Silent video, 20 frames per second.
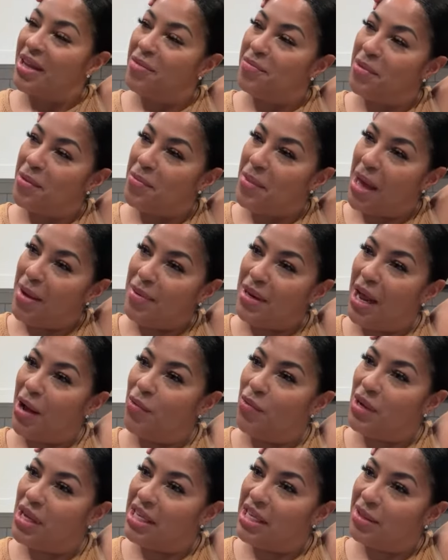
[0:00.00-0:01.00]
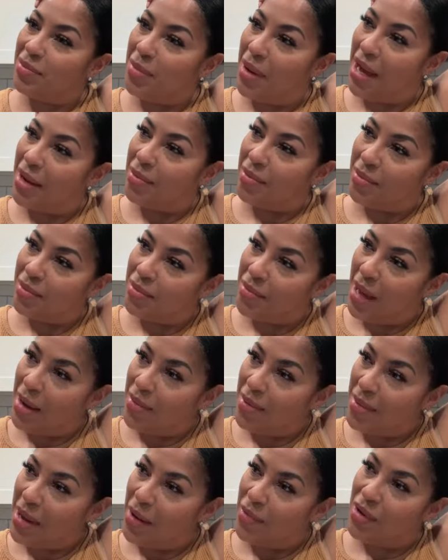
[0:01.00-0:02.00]
But maybe that was my, Maybe
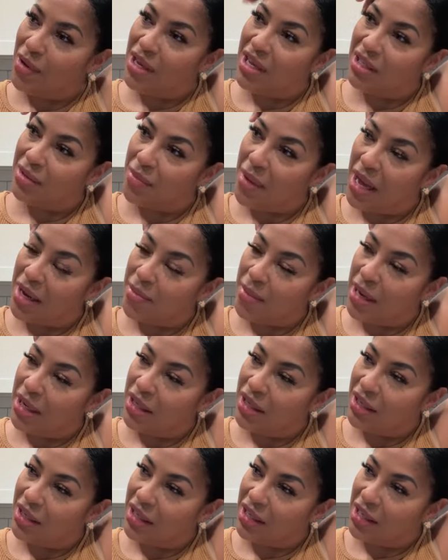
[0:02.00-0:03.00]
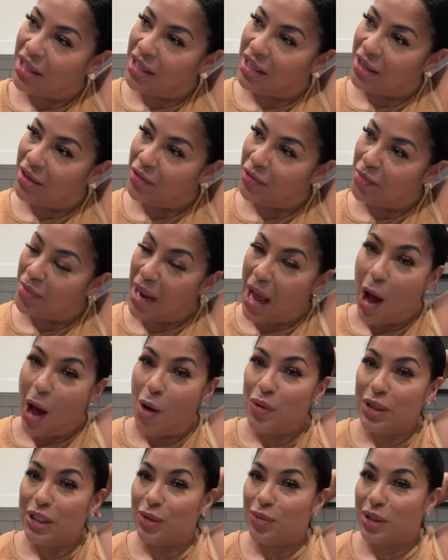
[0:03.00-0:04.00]
that was Mike, my little gift. But I
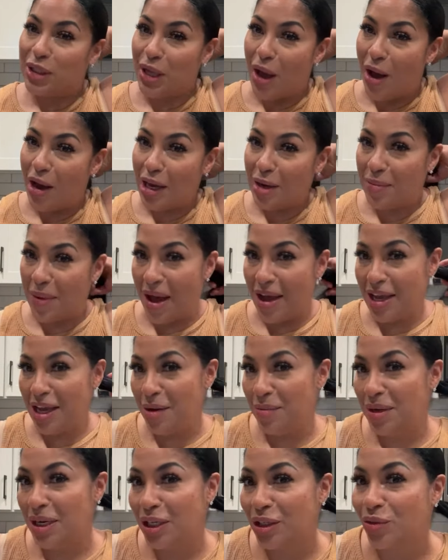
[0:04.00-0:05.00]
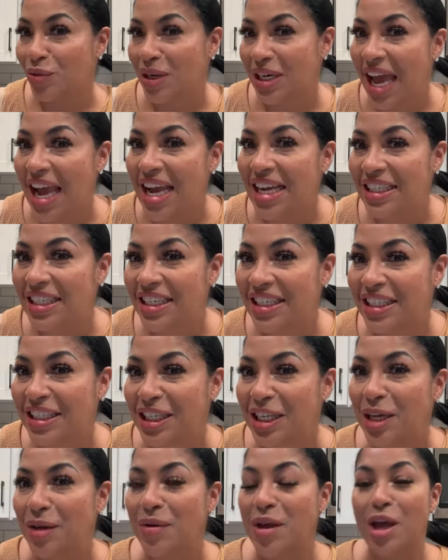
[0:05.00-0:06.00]
always was talking about him and his
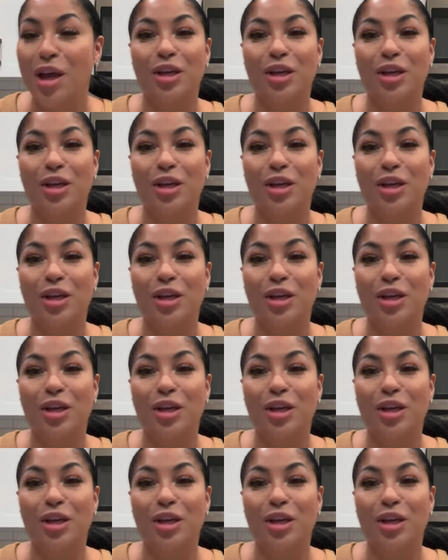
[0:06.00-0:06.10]
relationship.